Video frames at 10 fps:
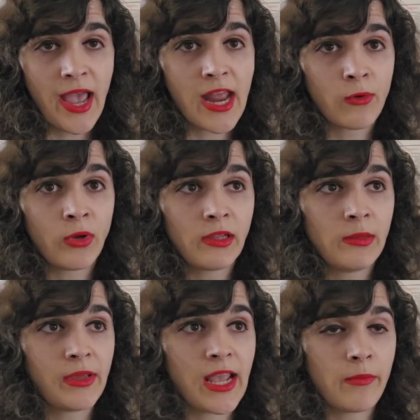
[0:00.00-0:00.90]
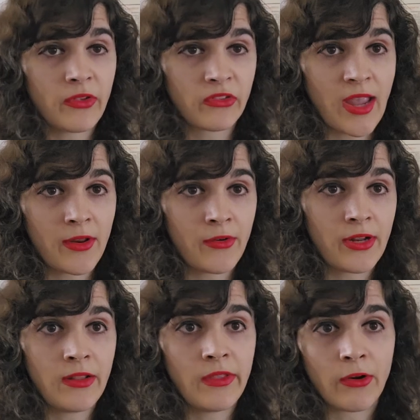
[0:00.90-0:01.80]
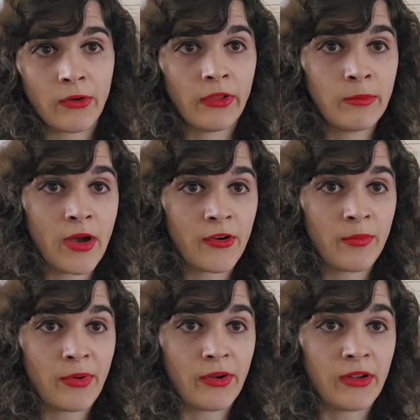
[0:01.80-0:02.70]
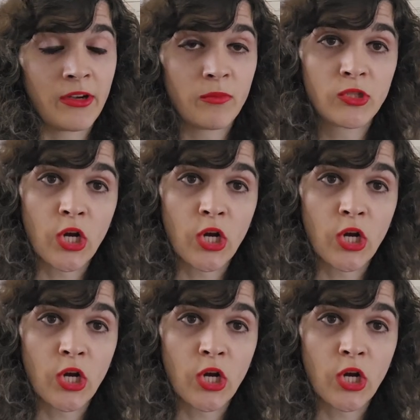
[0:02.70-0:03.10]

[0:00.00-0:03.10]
and quickly became the standard in the early modern period.